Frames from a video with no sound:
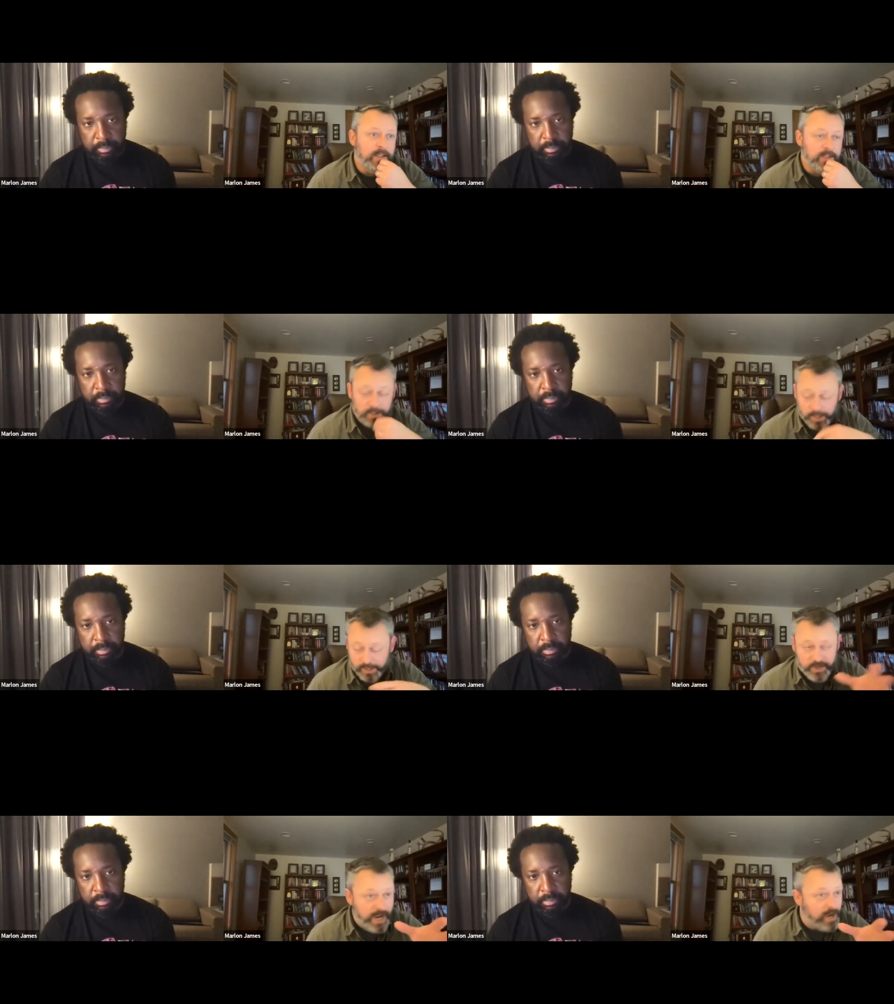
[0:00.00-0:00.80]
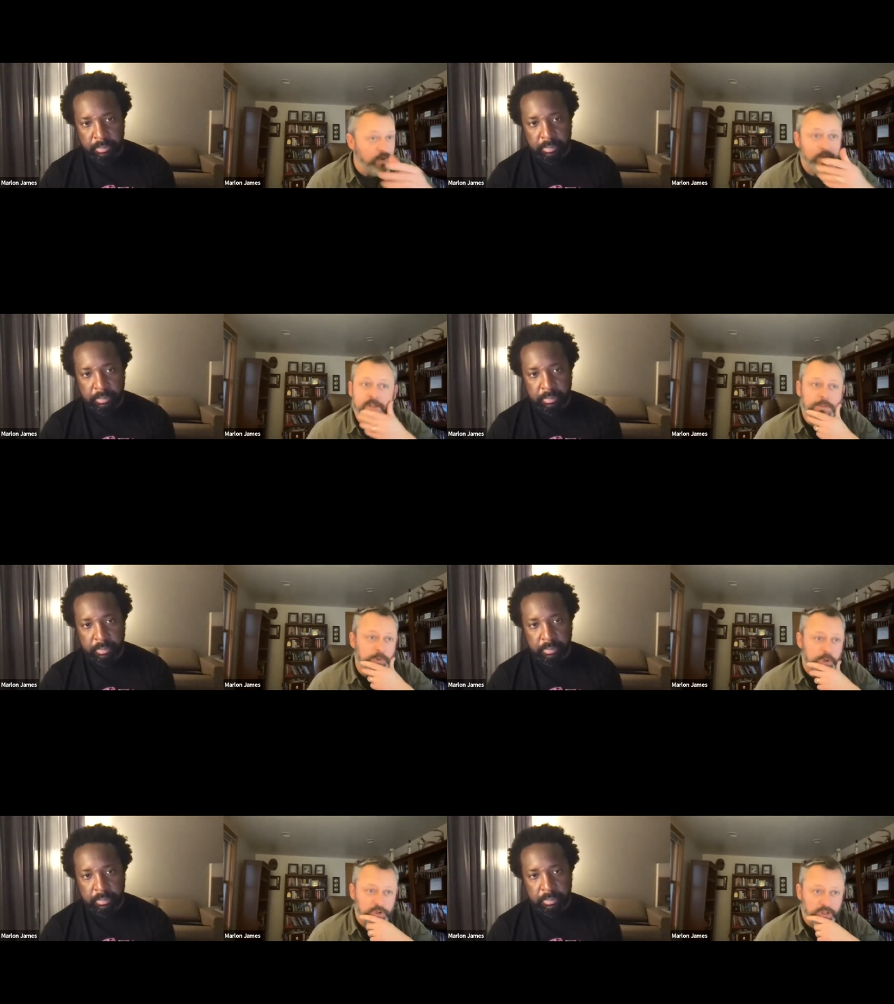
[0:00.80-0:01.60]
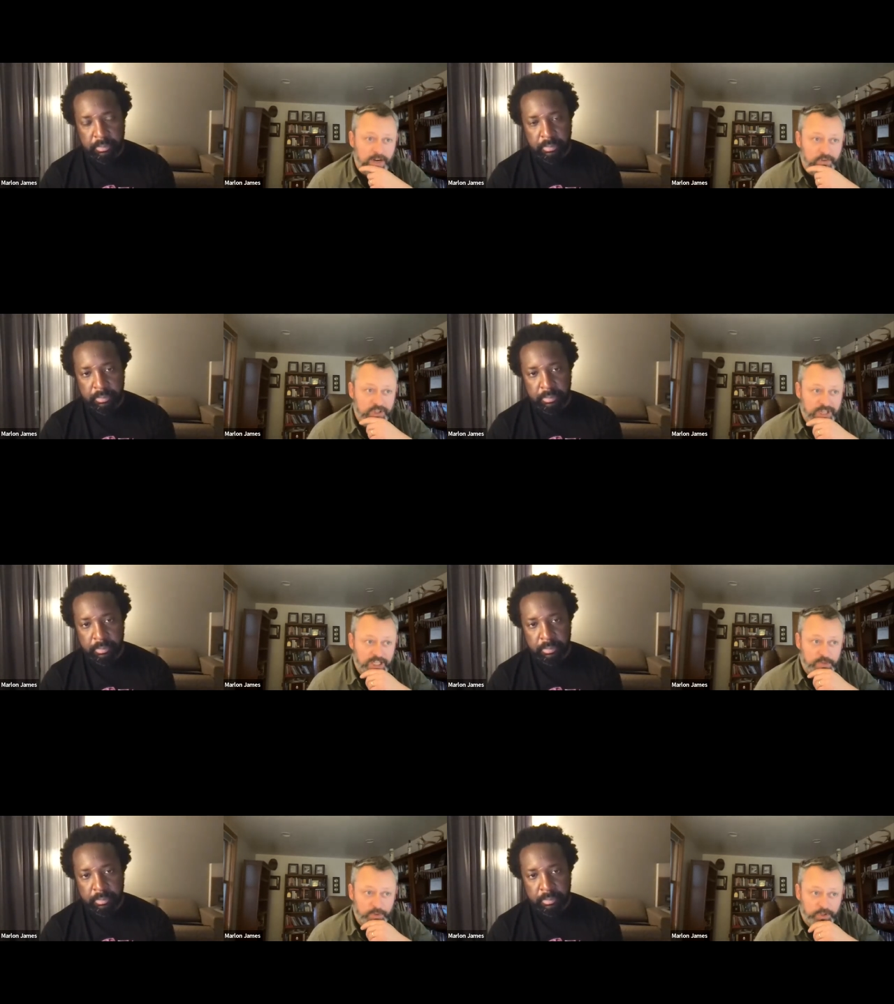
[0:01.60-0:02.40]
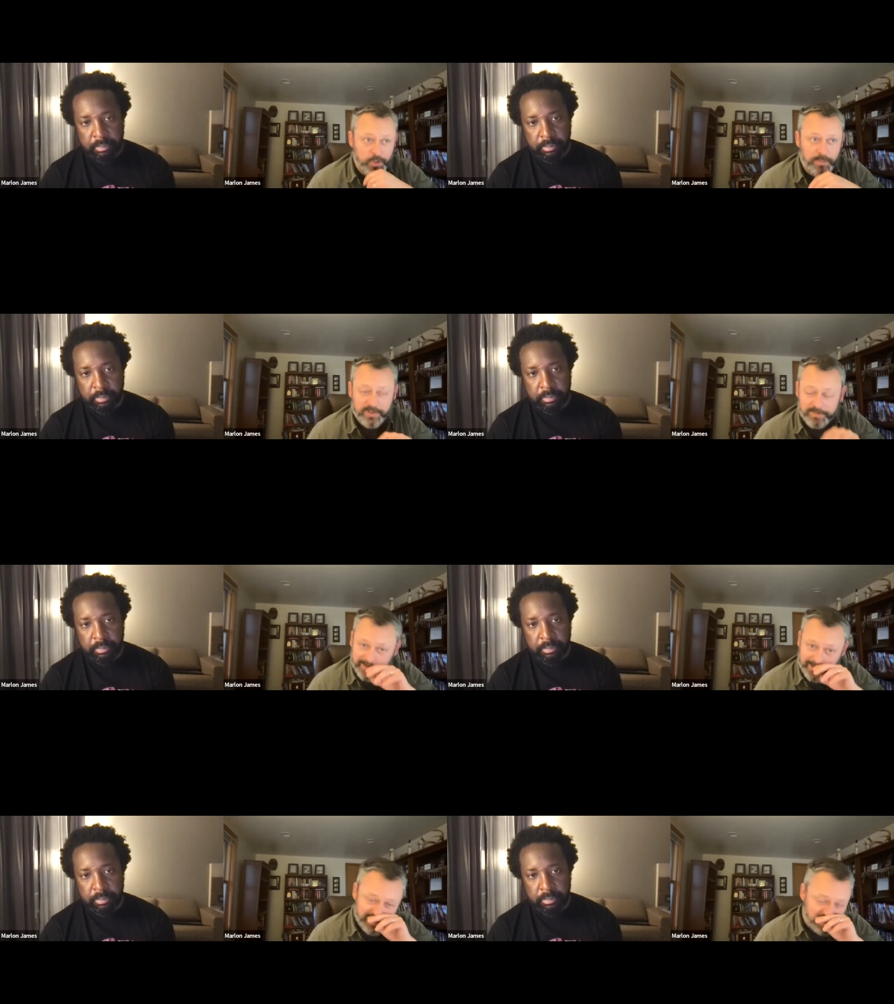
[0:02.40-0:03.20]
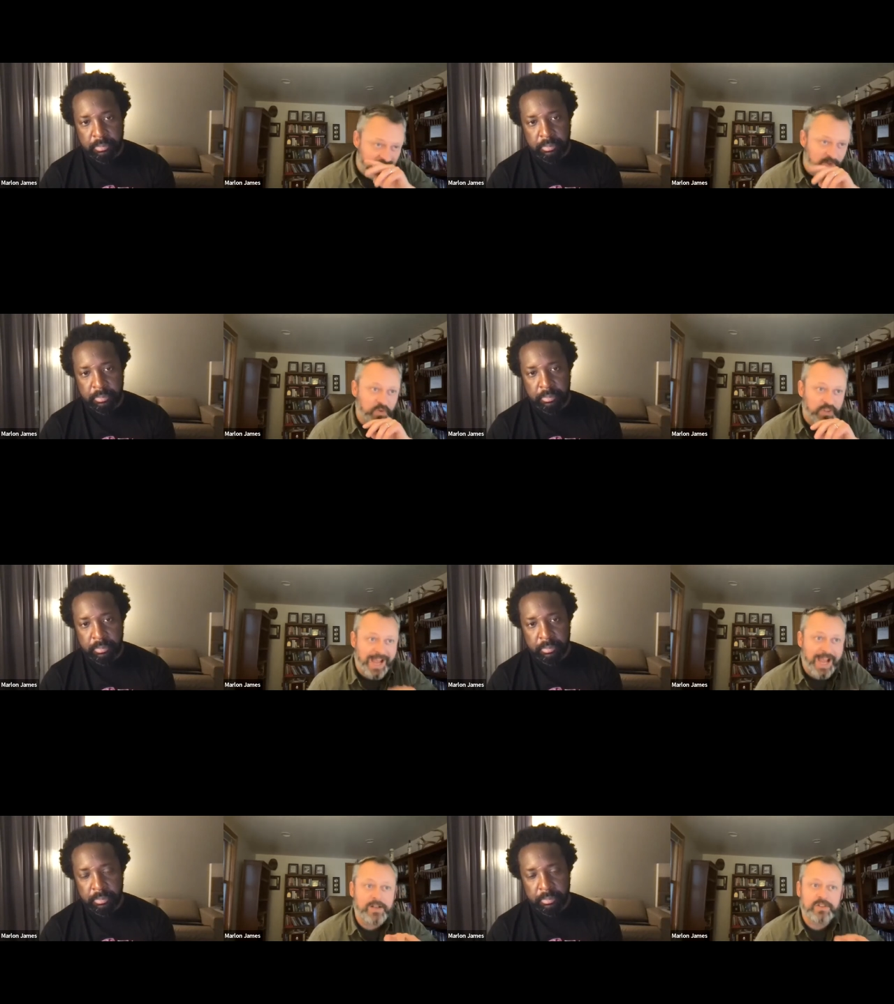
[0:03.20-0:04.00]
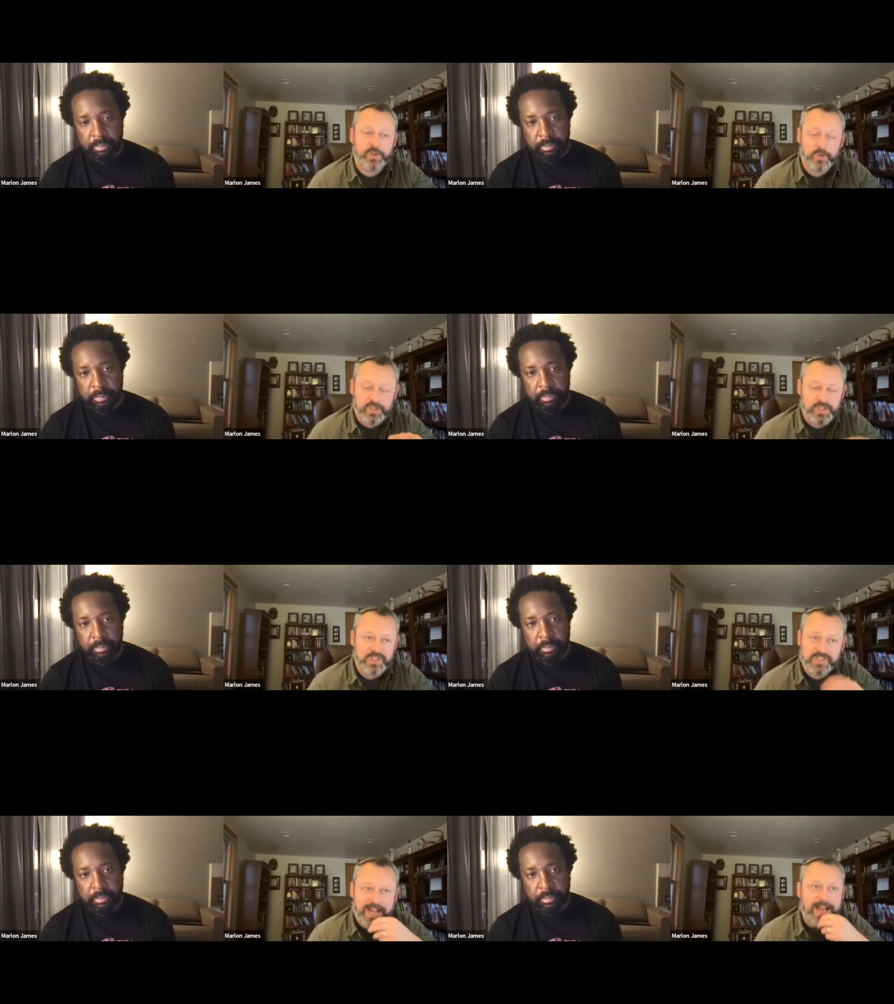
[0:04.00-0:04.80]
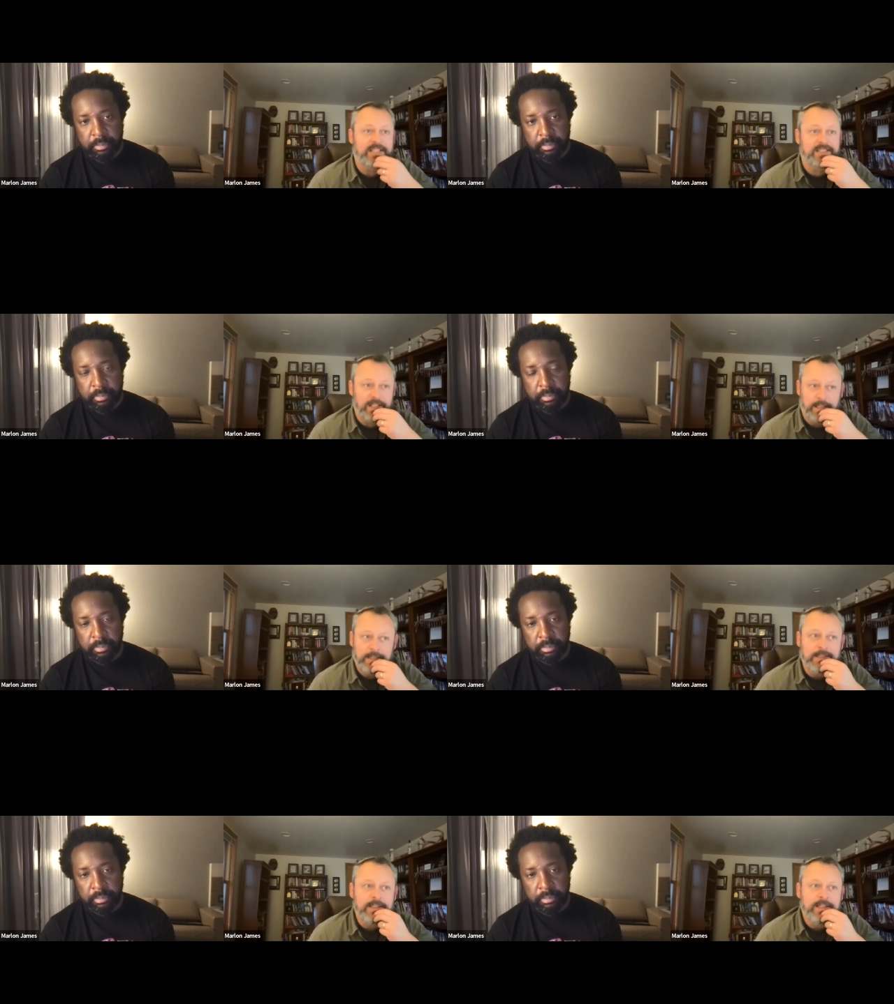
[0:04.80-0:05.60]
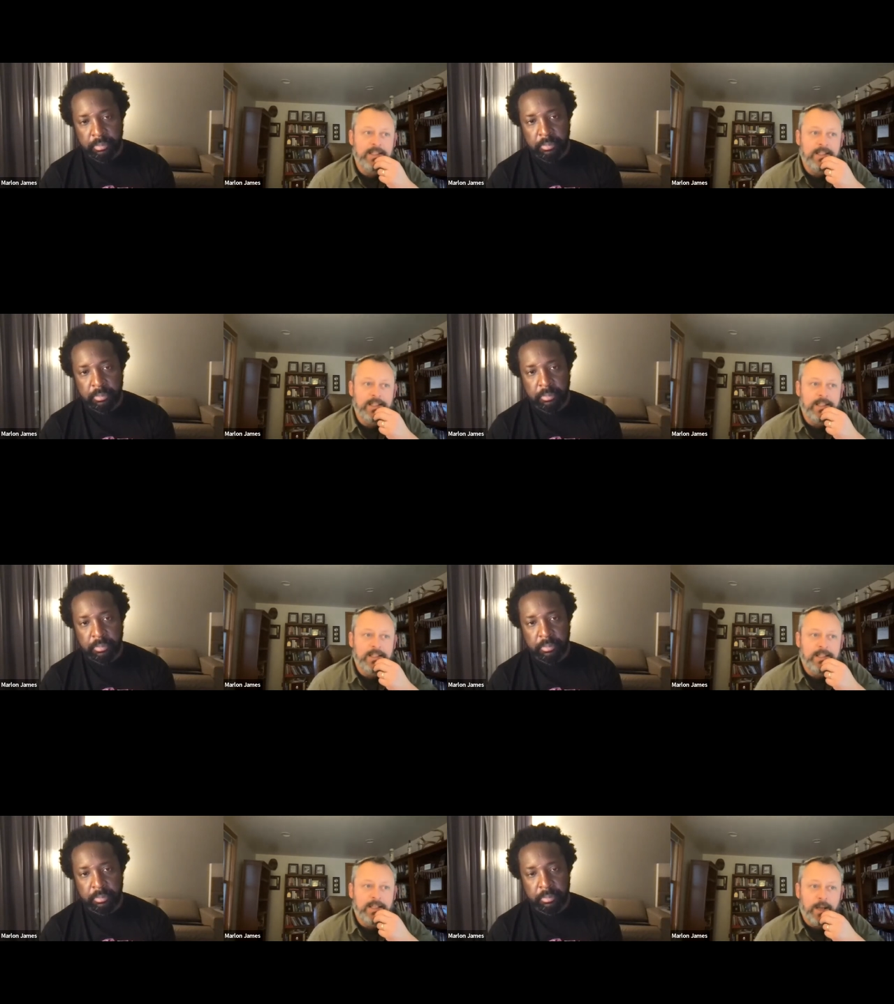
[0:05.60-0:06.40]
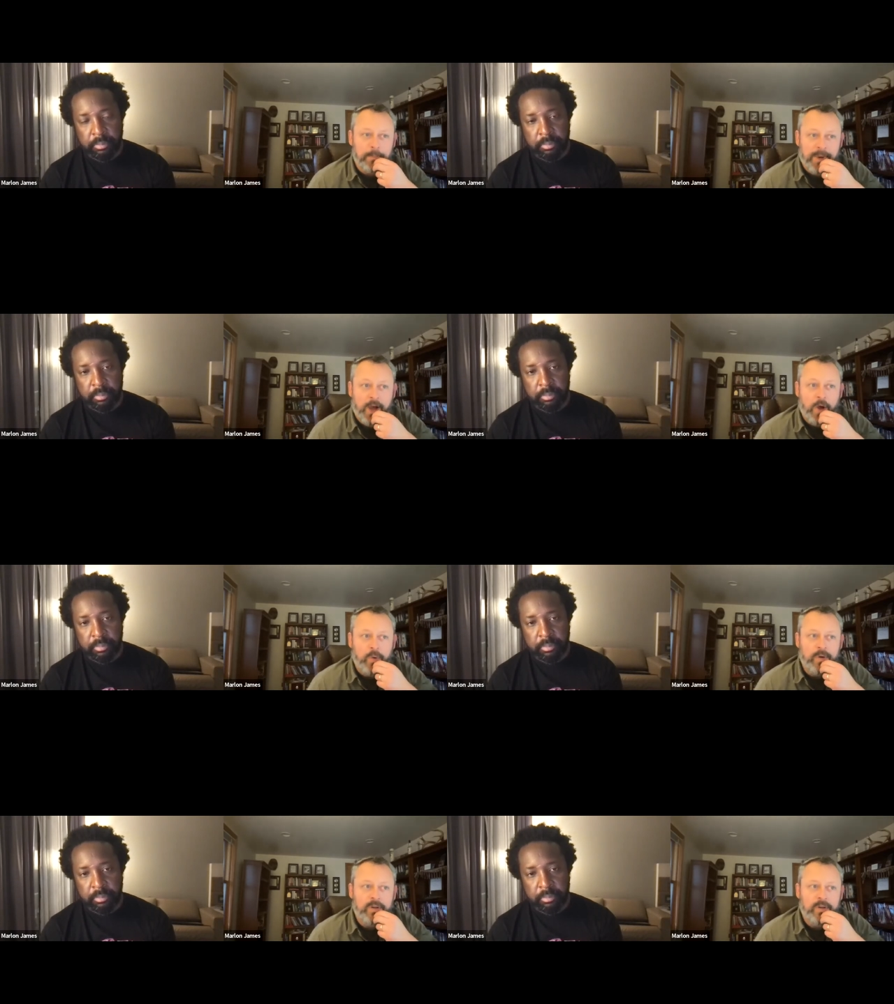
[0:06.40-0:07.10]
Speaker 1: She'd love to have a spiritual conversation with you, but there's no time for that. So she's asking about